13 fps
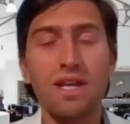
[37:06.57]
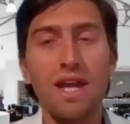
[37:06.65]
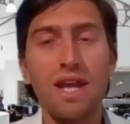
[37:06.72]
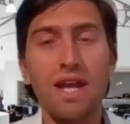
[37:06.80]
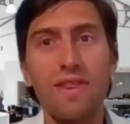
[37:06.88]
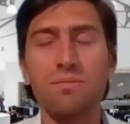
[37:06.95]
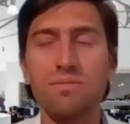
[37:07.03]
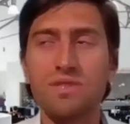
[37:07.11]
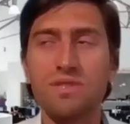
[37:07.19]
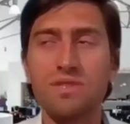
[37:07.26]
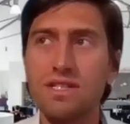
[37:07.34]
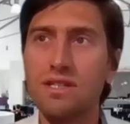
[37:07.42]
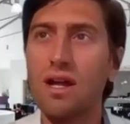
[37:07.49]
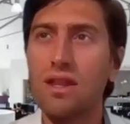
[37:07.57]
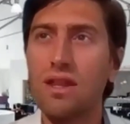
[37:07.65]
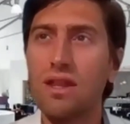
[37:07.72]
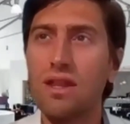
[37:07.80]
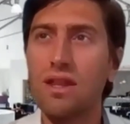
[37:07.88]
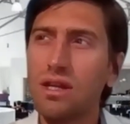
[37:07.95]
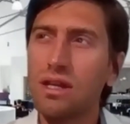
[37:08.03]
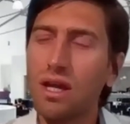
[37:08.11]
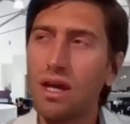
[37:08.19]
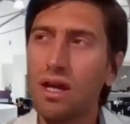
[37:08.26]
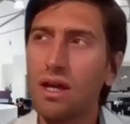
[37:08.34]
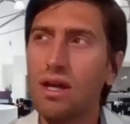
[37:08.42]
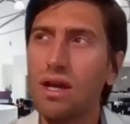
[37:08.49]
yeah, that's updated, I think,
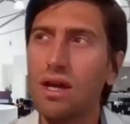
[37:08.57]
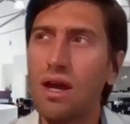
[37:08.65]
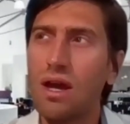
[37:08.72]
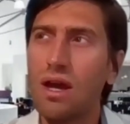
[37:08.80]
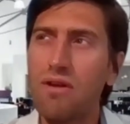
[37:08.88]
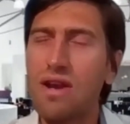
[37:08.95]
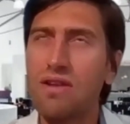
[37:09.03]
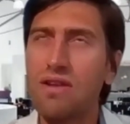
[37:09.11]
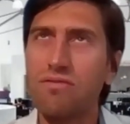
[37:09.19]
around